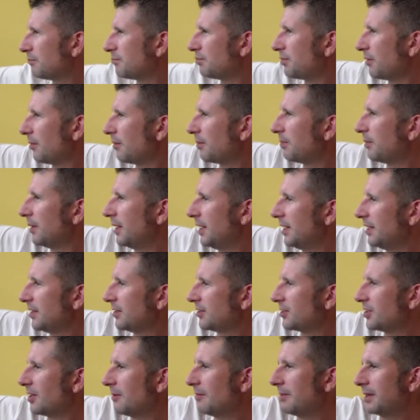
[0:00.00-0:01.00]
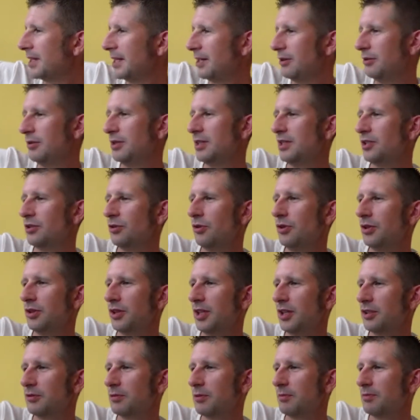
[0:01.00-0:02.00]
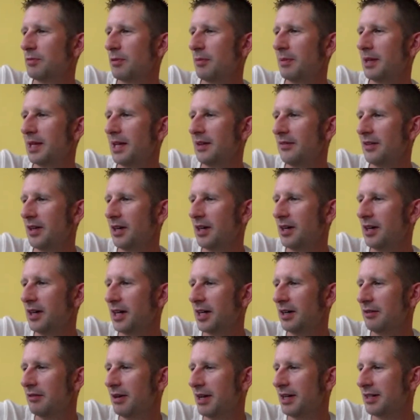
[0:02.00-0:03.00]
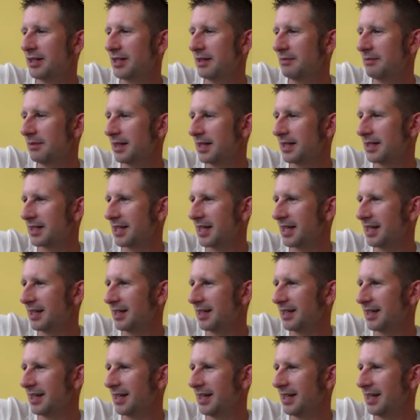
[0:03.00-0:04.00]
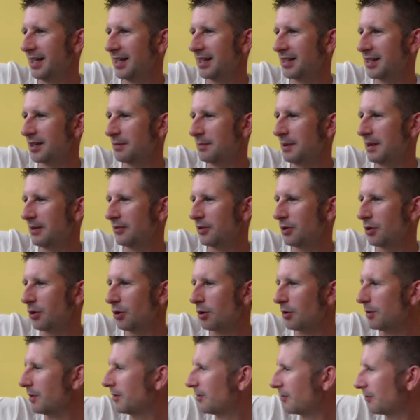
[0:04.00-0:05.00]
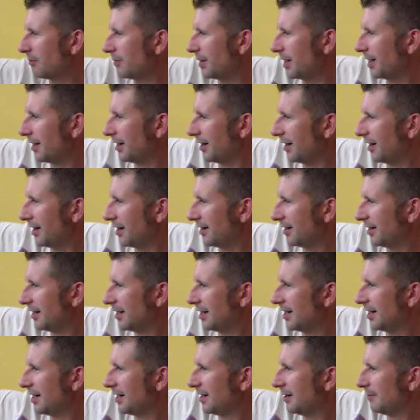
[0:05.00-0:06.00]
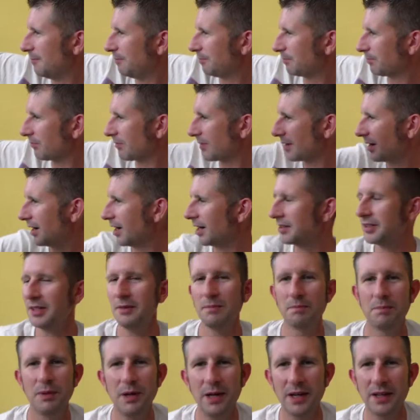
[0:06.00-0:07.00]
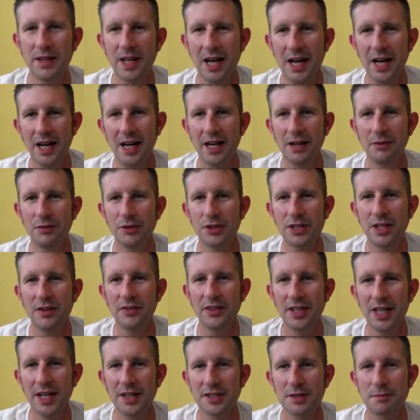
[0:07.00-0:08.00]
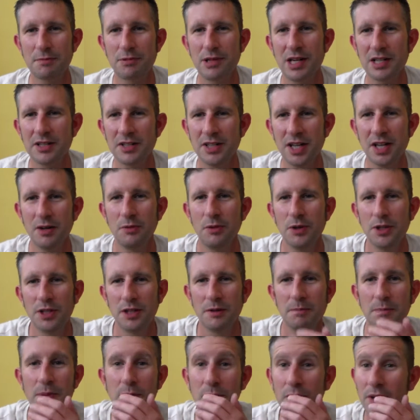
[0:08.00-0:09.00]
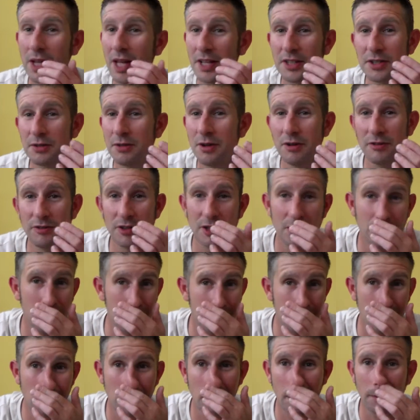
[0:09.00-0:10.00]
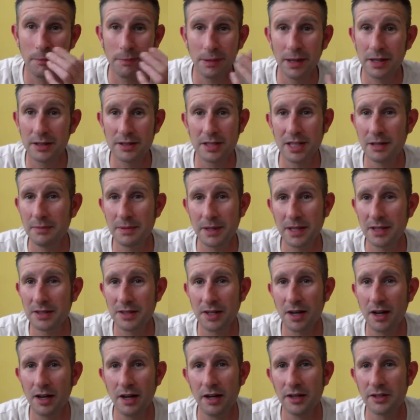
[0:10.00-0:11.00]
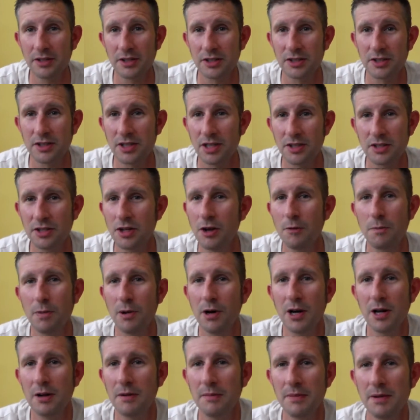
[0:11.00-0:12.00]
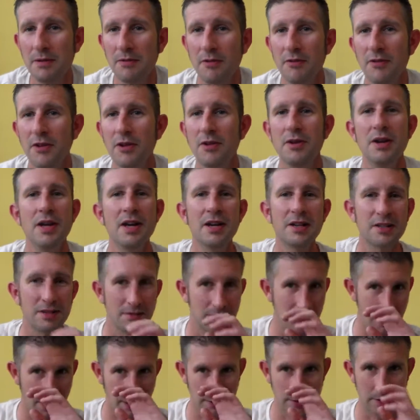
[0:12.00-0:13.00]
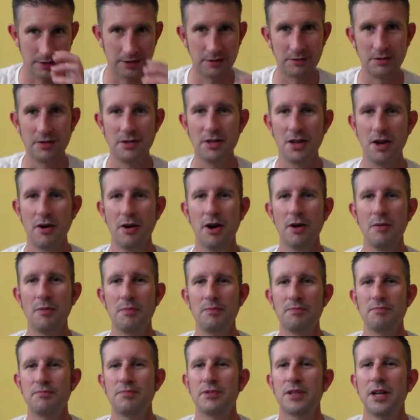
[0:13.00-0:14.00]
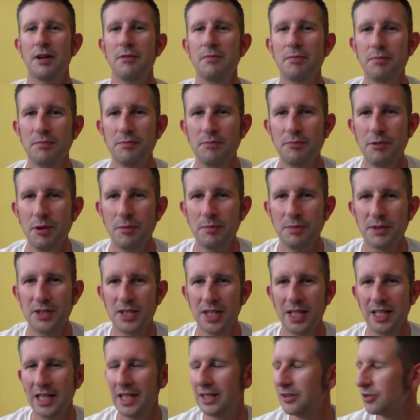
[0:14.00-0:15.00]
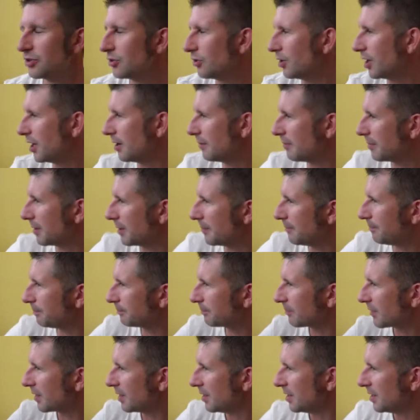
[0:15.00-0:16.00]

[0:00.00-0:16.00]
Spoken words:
Probably somebody who enjoyed this will probably give it a higher rating because it is a bit of an awkward one for me. I didn't buy that. I was given that as a present. I wouldn't have bought that to review personally because I just there's no point in me reviewing it because I just know I won't particularly enjoy it. But